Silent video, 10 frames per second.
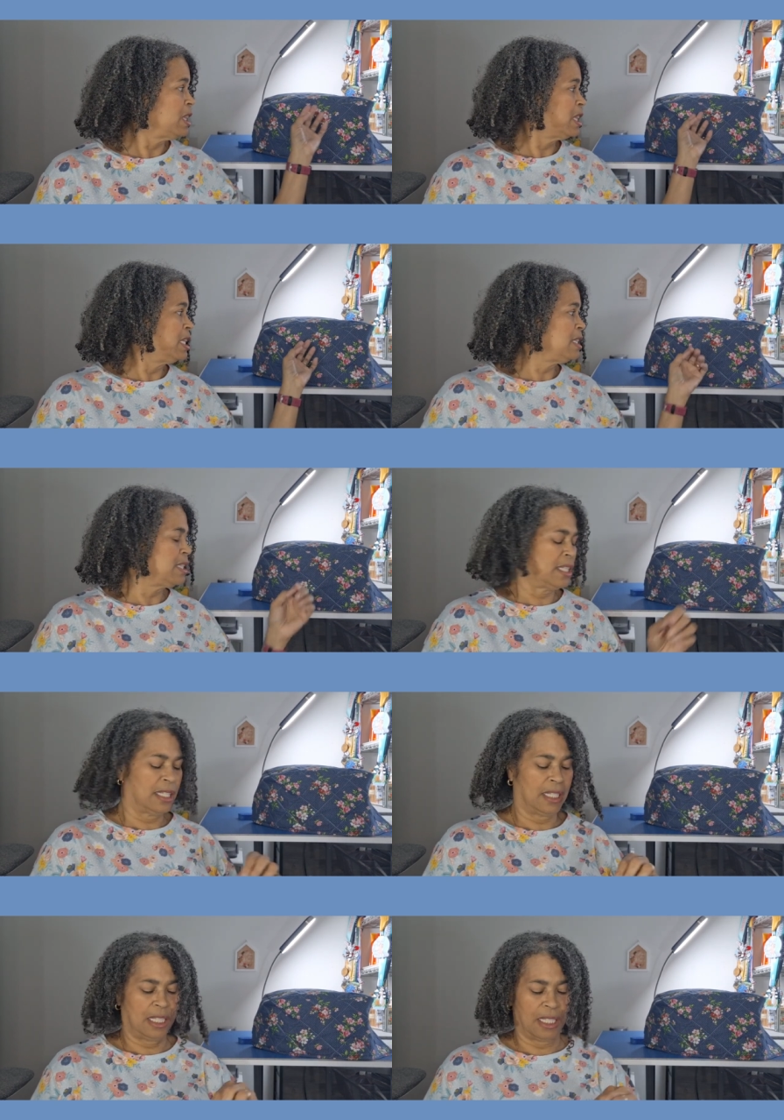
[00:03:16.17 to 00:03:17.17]
this,
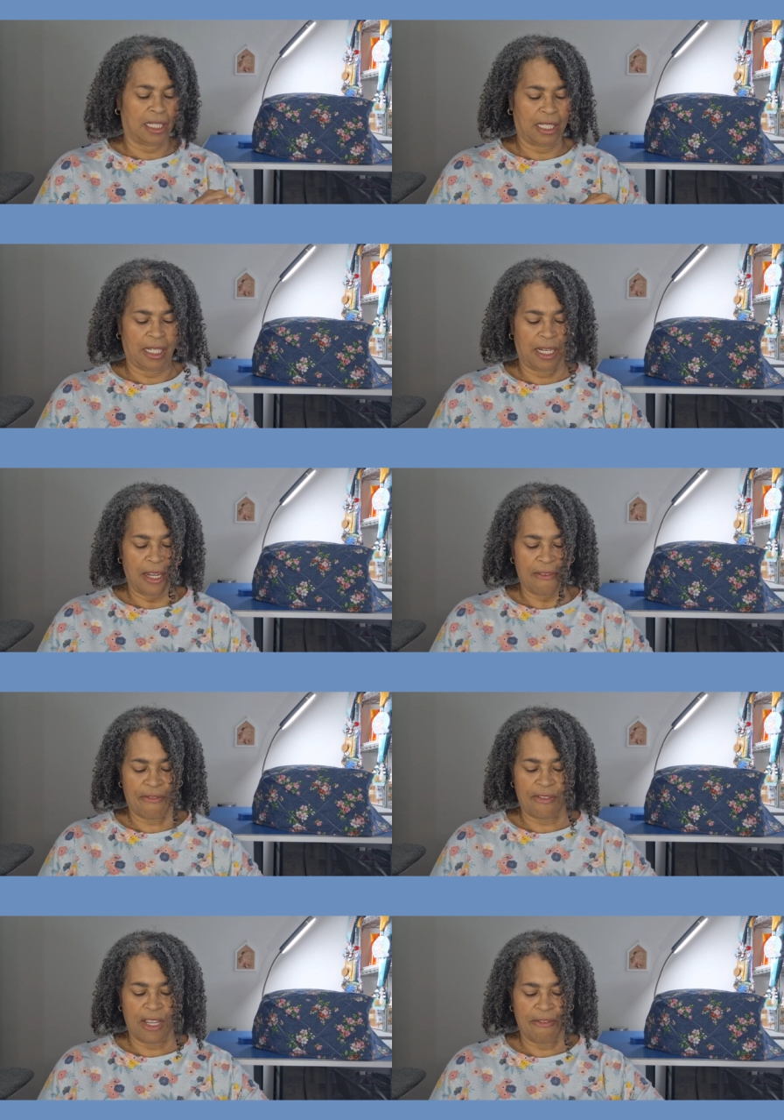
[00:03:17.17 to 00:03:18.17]
if,
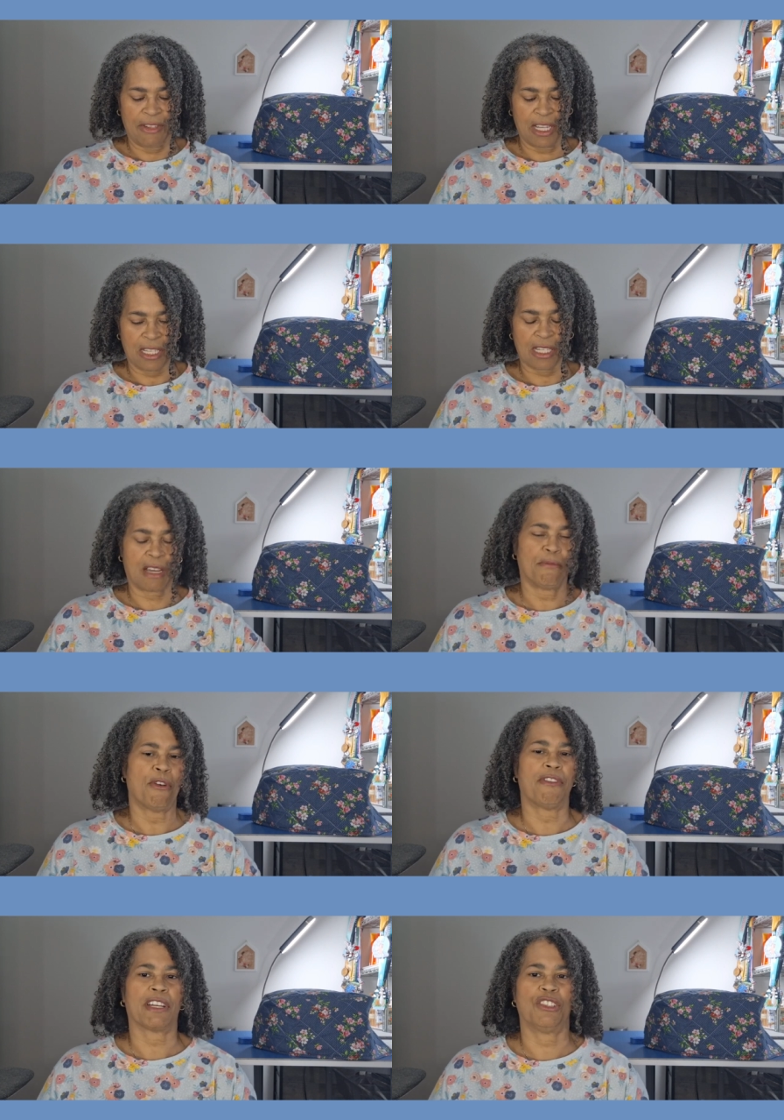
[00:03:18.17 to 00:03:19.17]
if it doesn't come
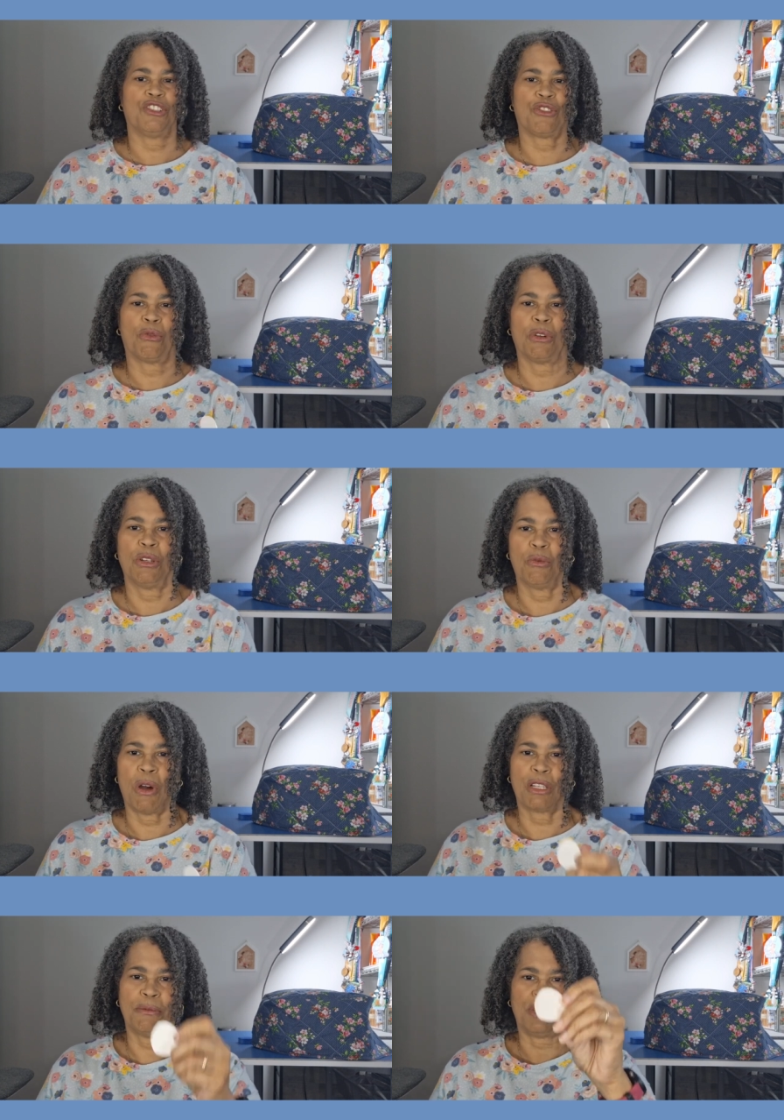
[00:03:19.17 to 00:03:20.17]
off, I can just throw it in the
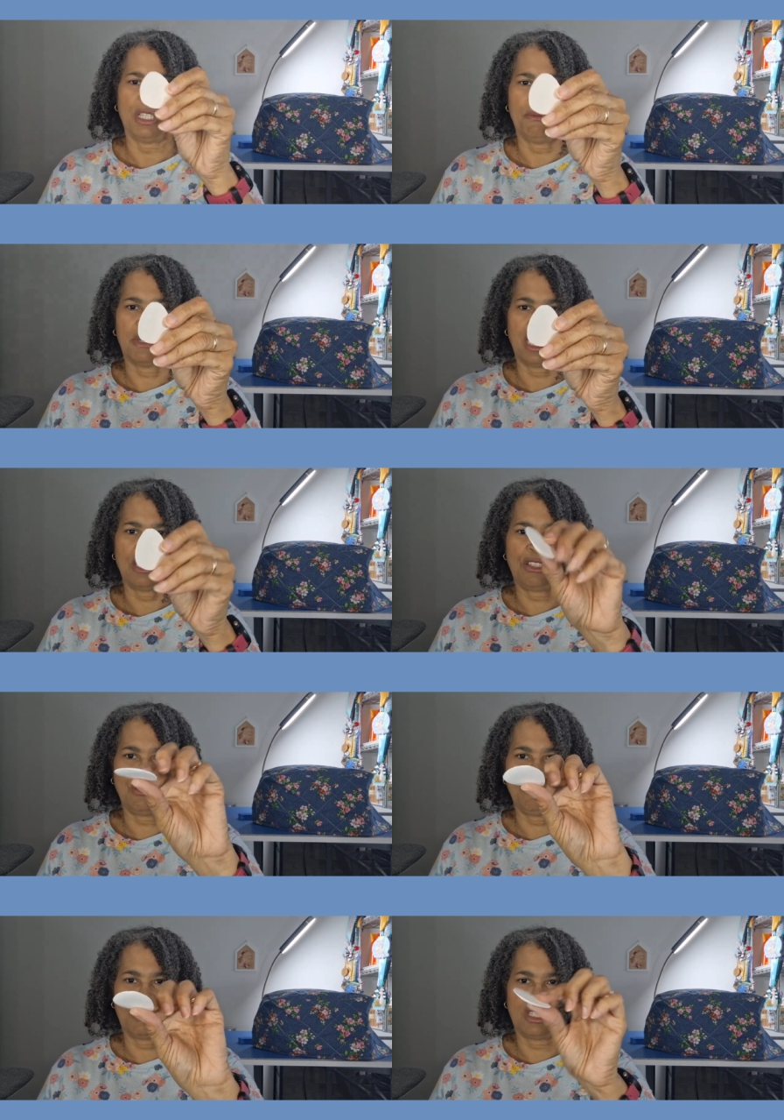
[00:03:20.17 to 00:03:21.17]
washing machine. But I just
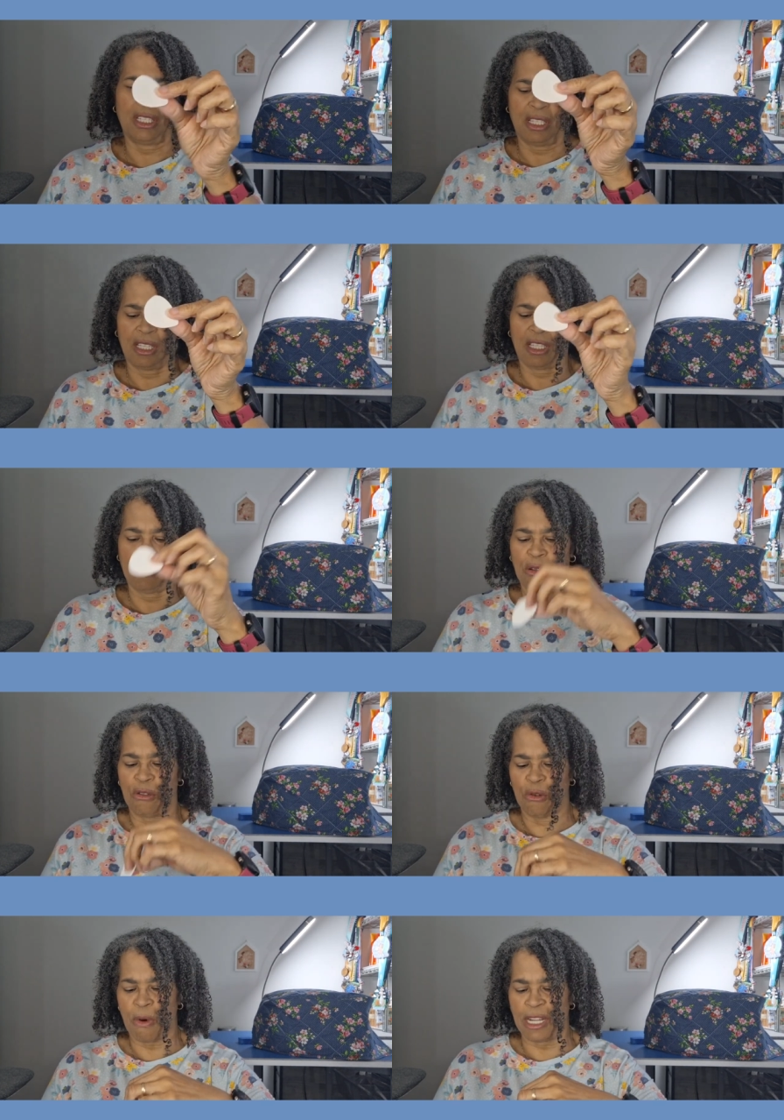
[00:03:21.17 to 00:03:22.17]
use
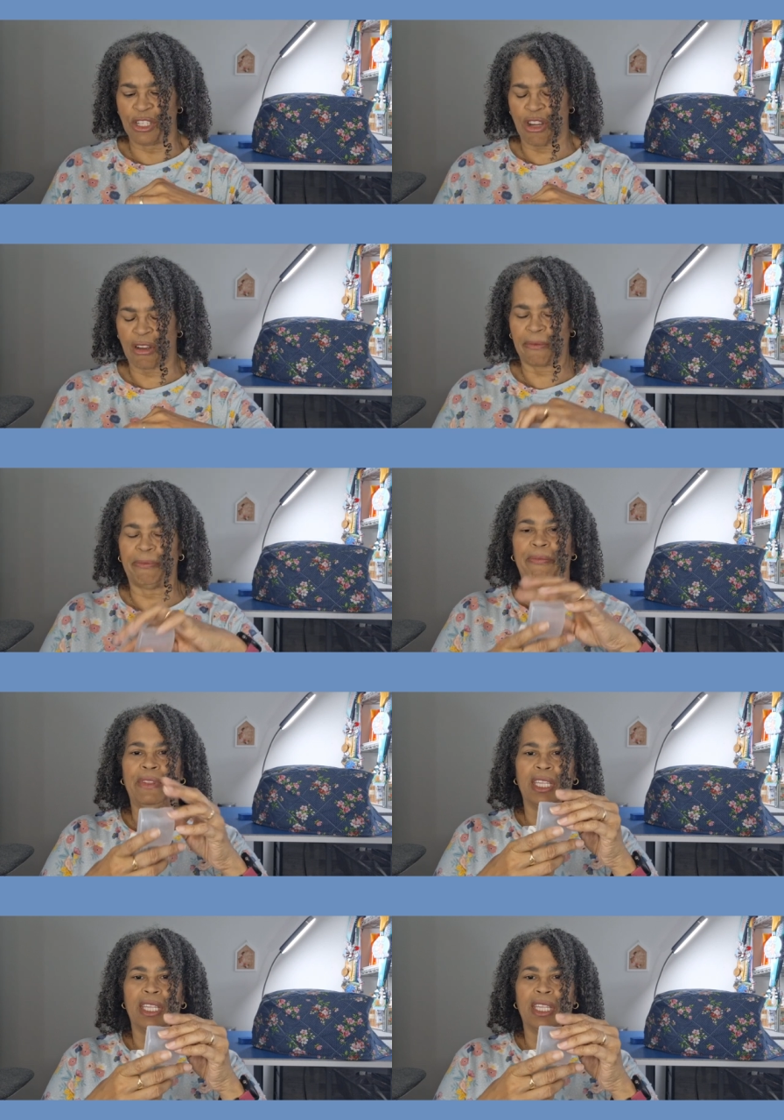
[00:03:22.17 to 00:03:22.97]
the, the white chalk.